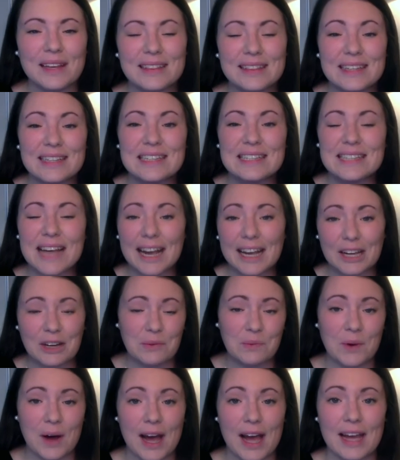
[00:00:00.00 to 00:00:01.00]
The
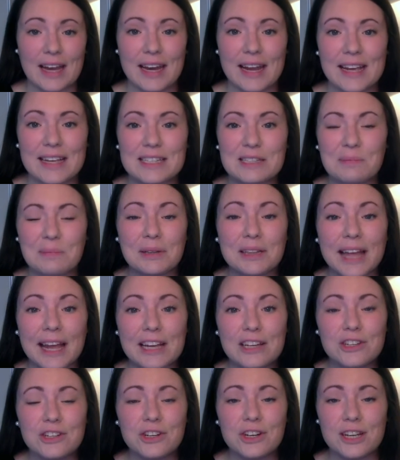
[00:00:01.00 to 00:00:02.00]
second one is
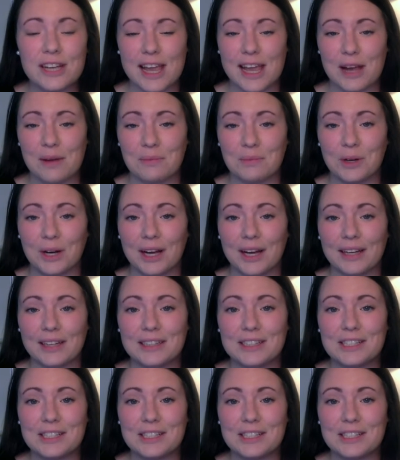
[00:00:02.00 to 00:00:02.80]
place your camera